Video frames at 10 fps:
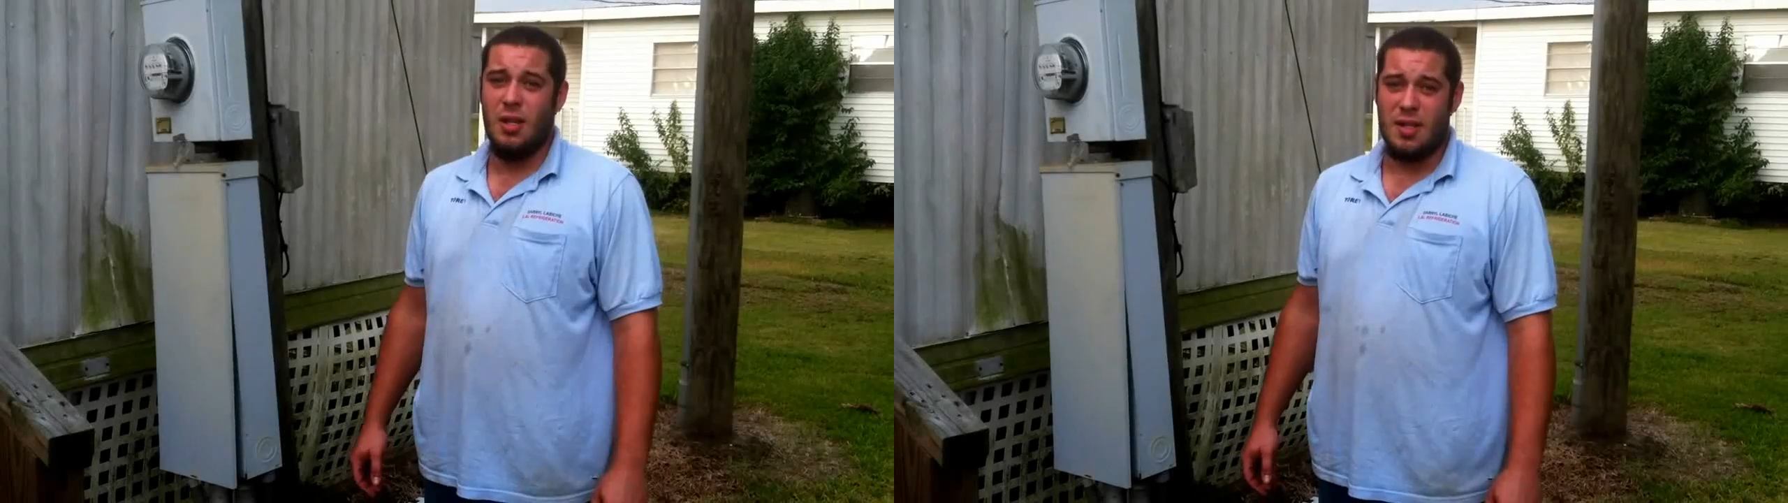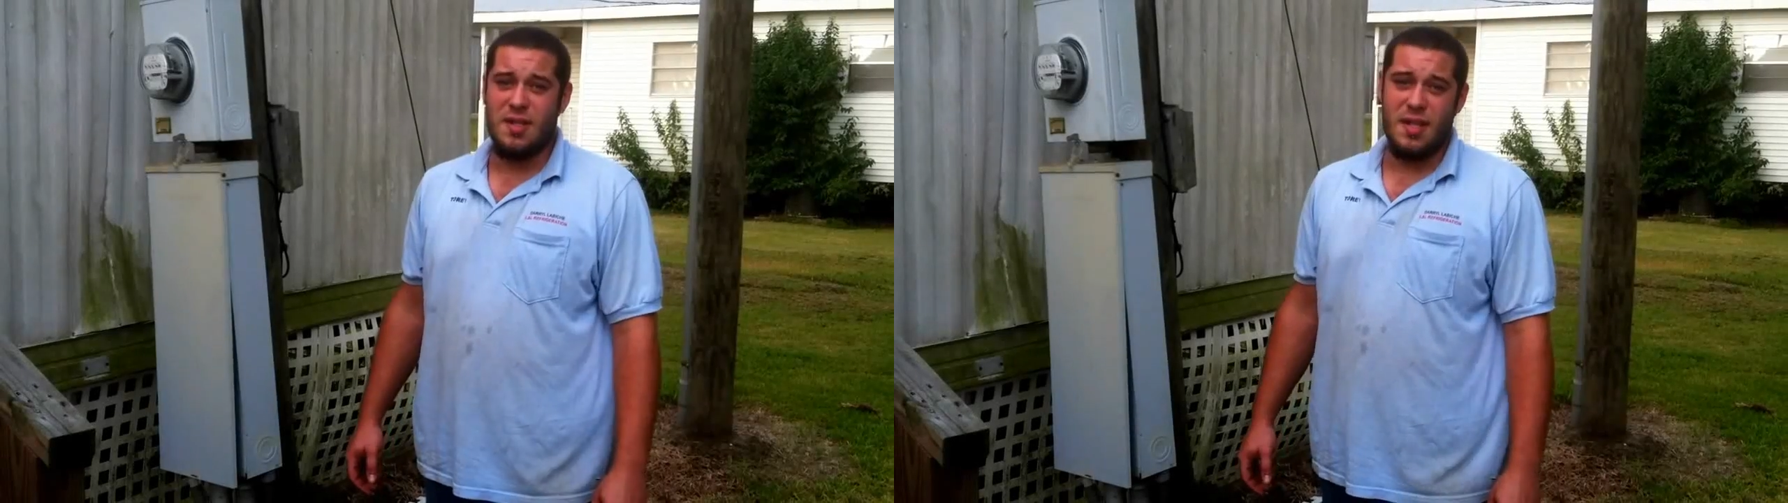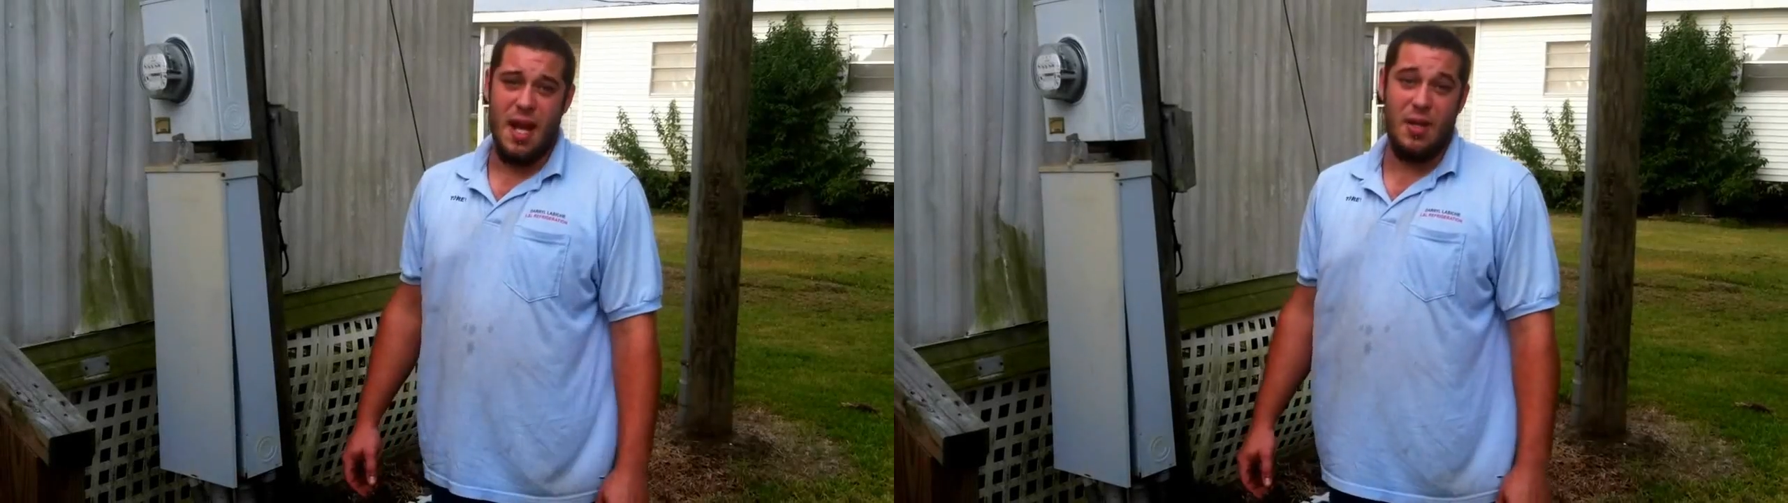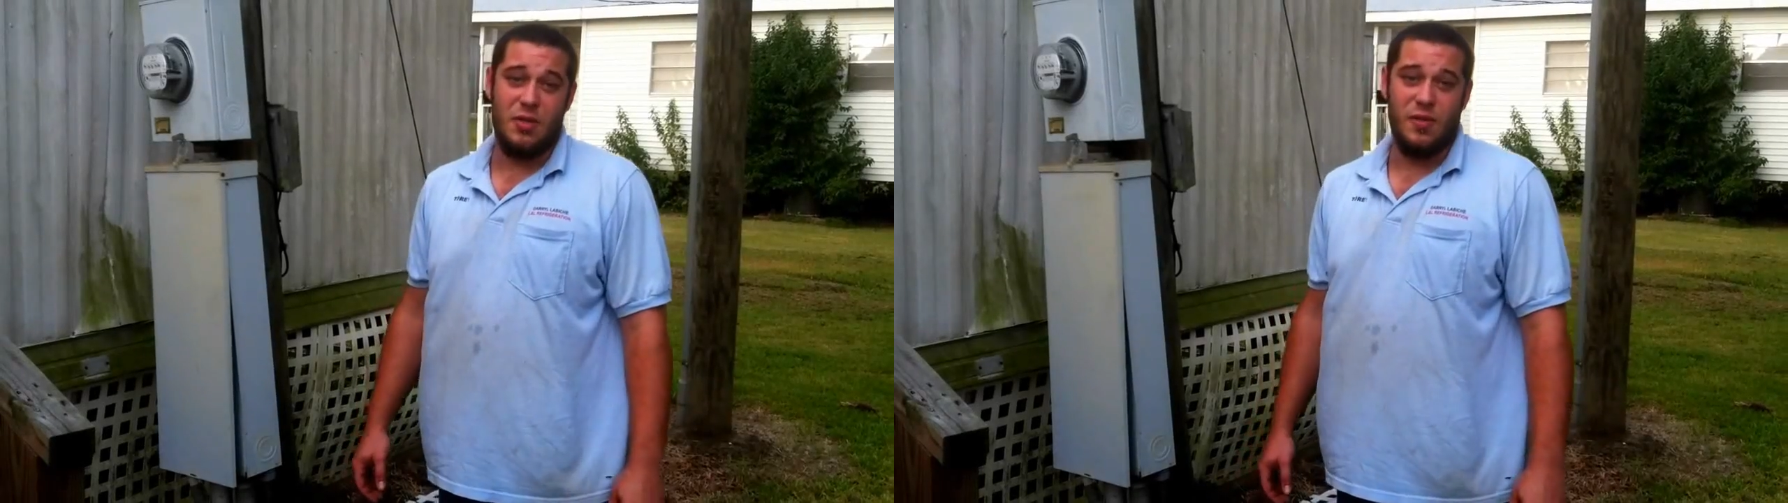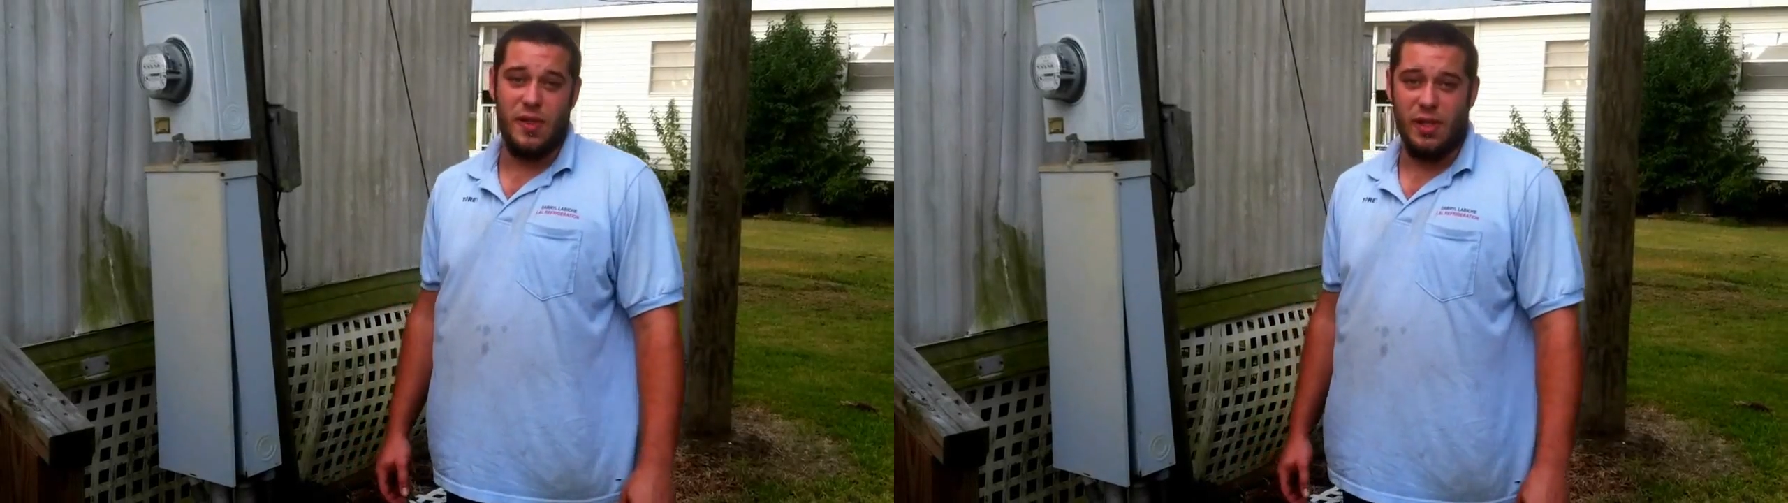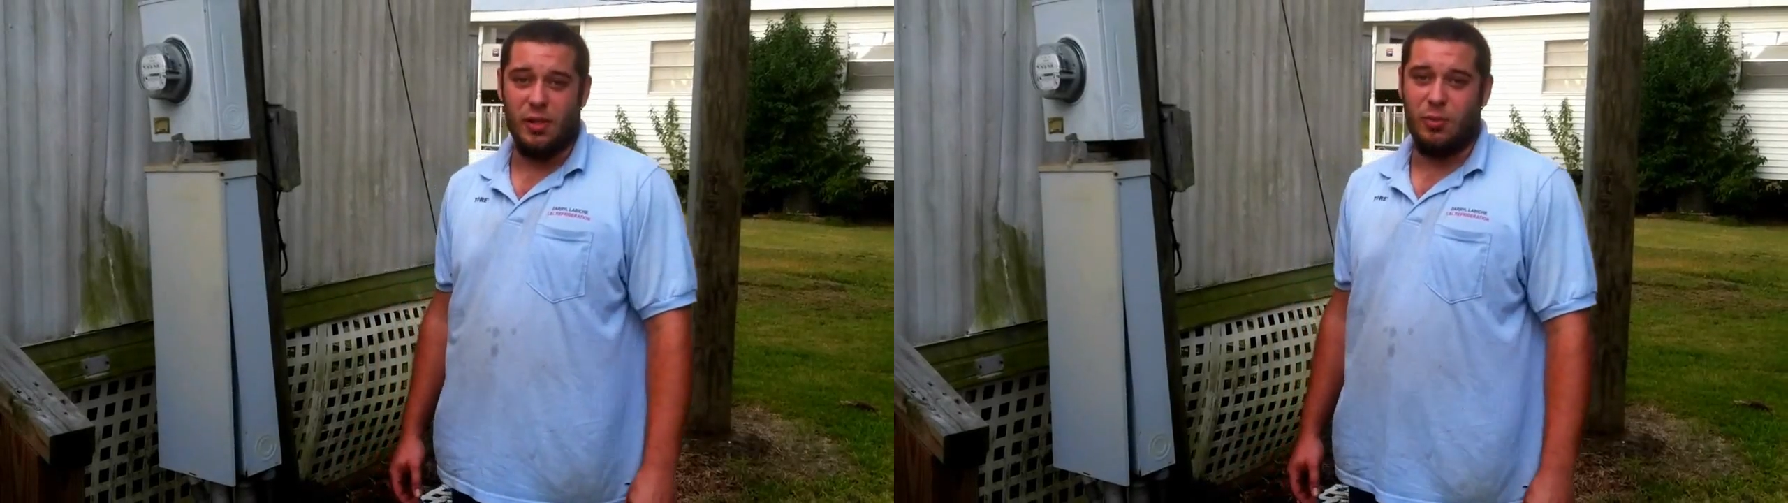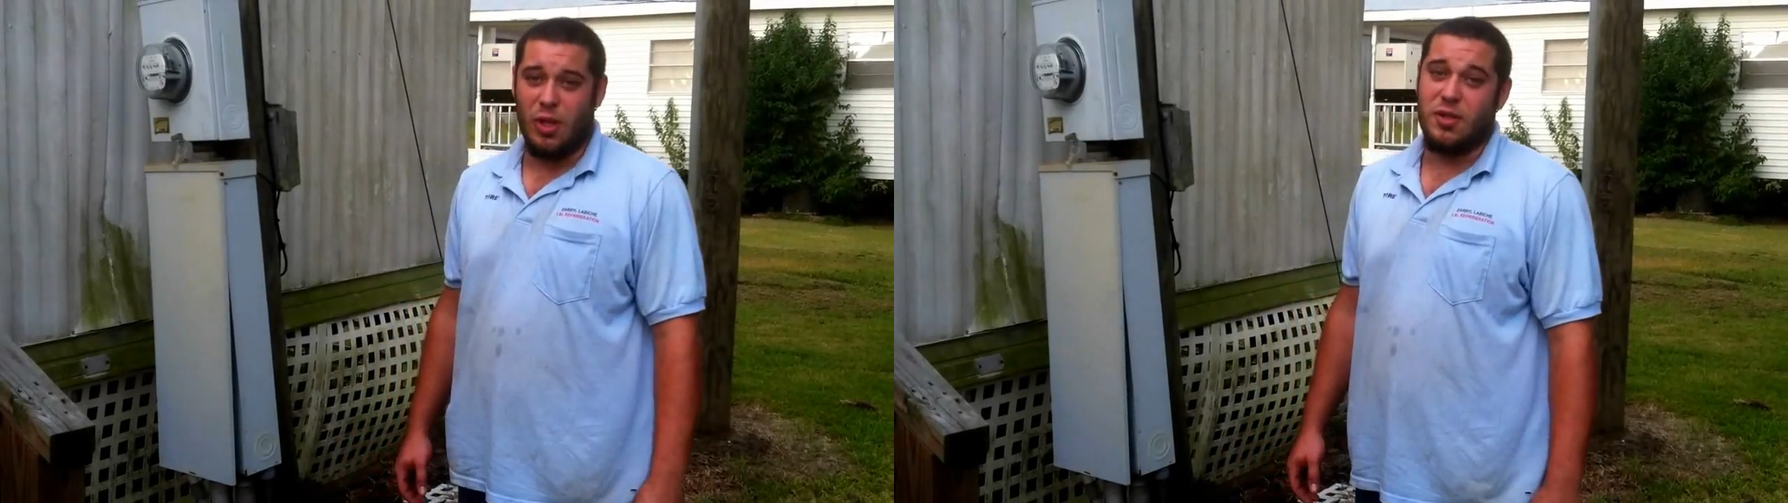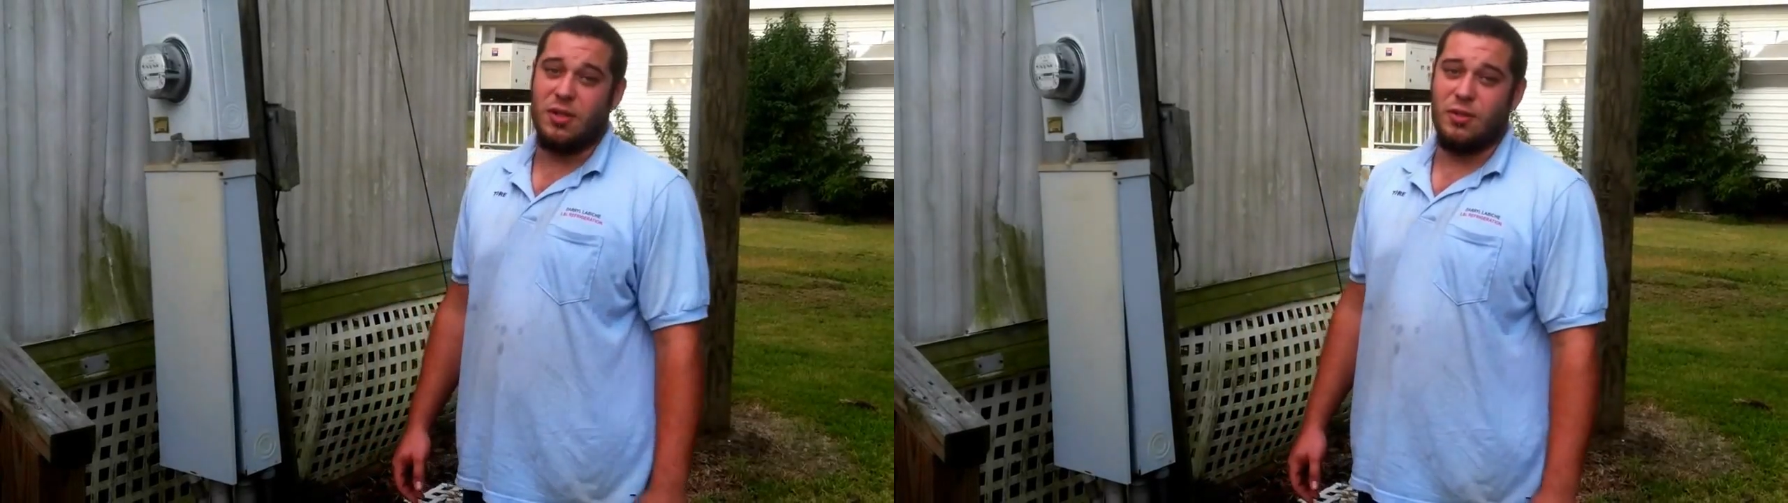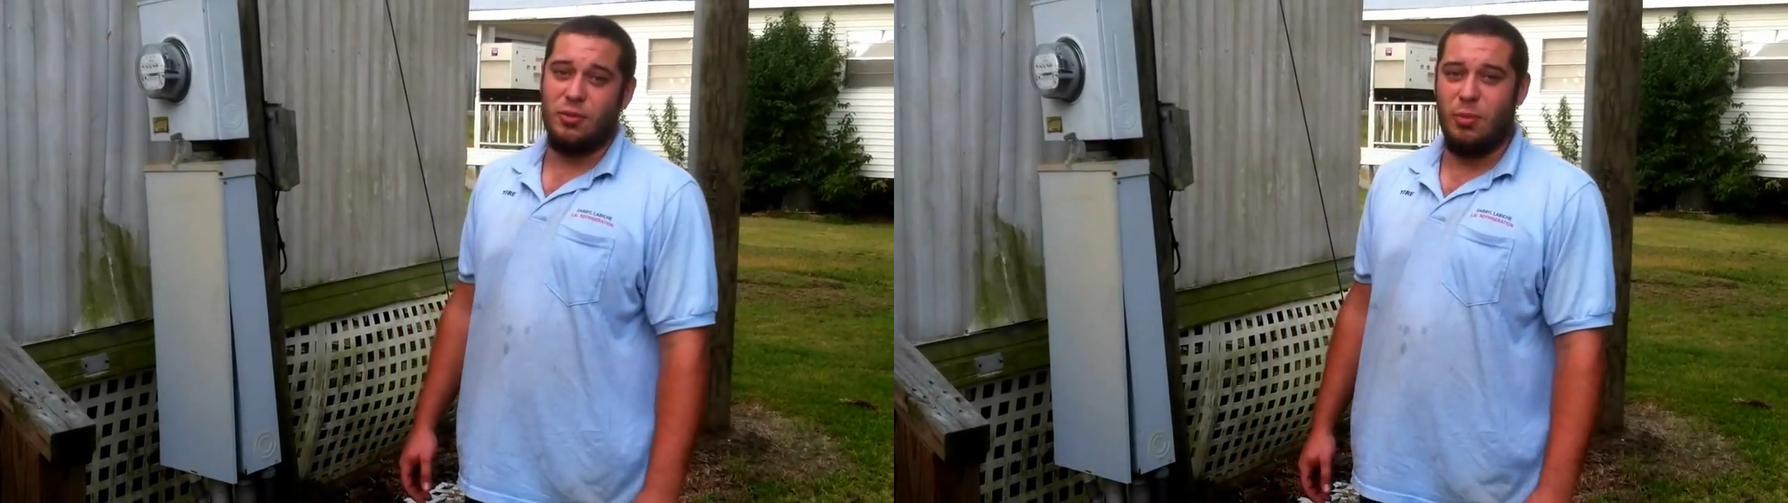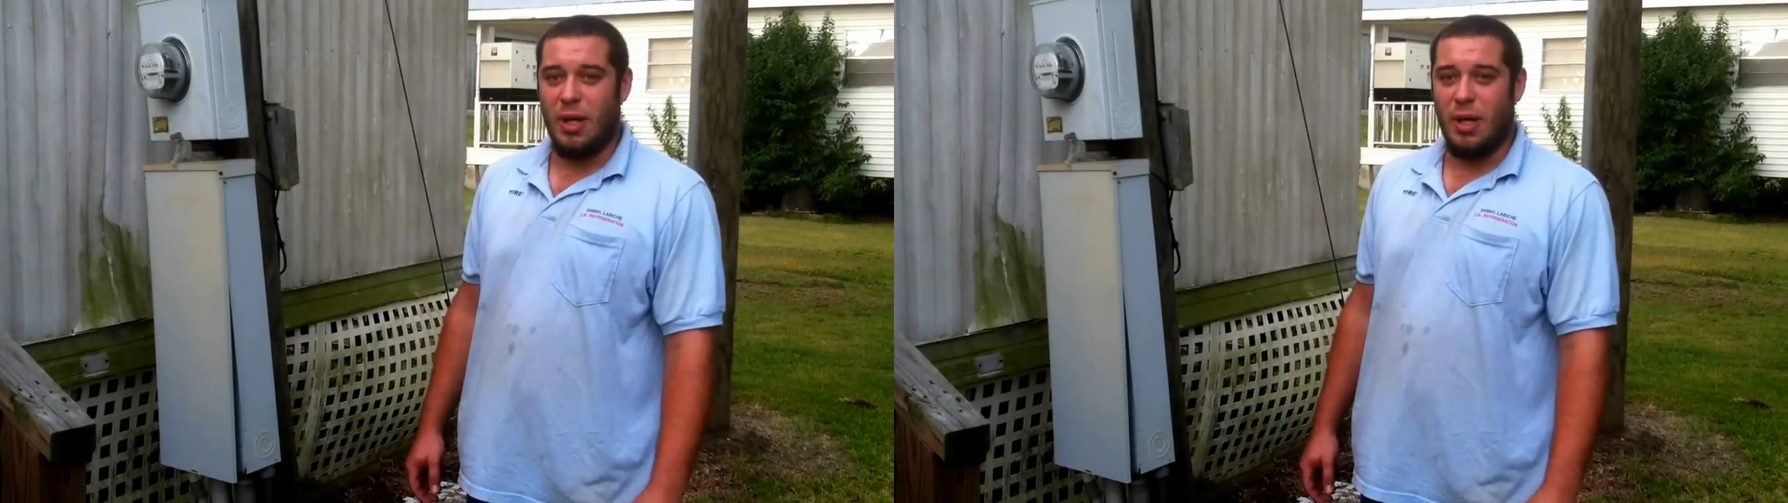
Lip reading: This is a how-to video brought to you